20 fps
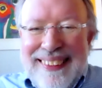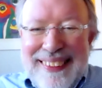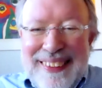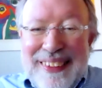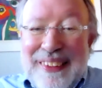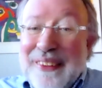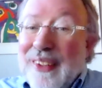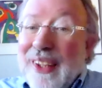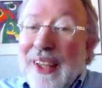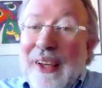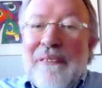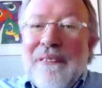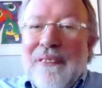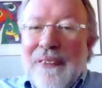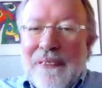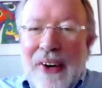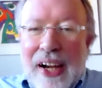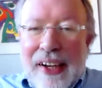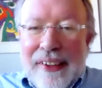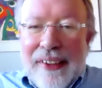their life
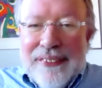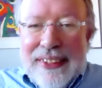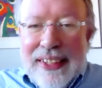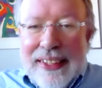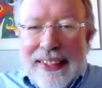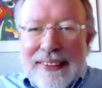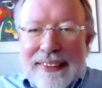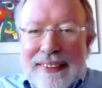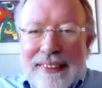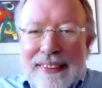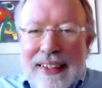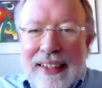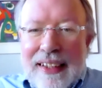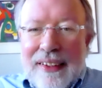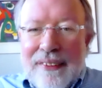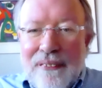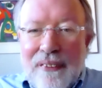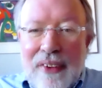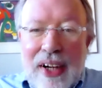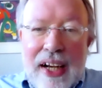around it
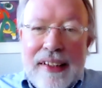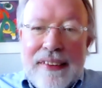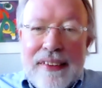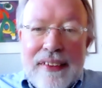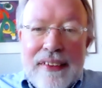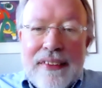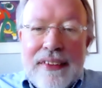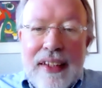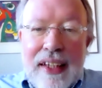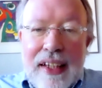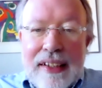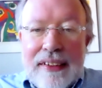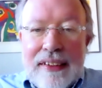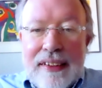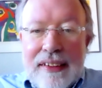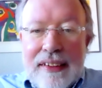rather than